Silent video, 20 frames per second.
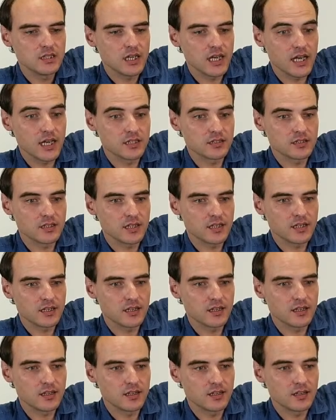and
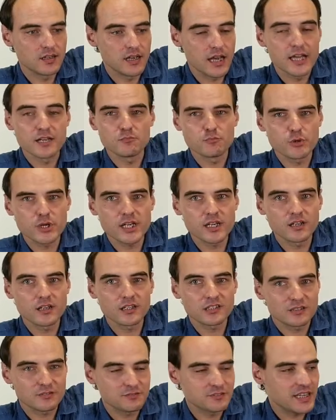bring a
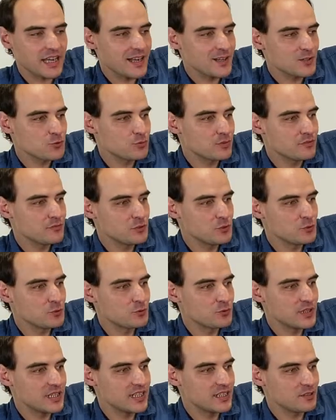lot of cash with you,
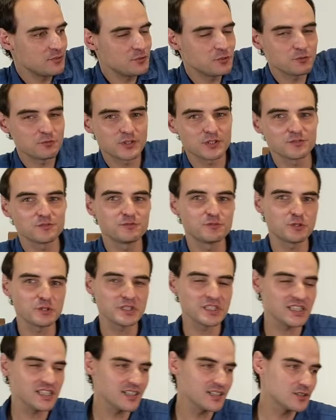really, if you want
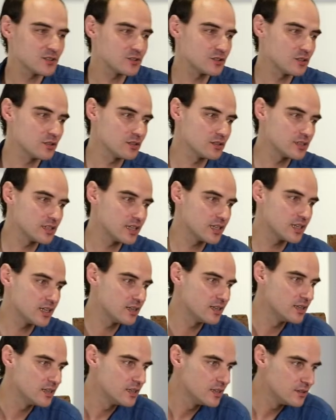
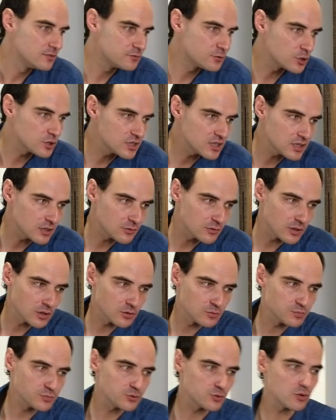
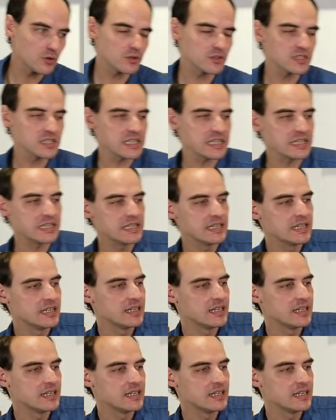40-year-old Puerh tea.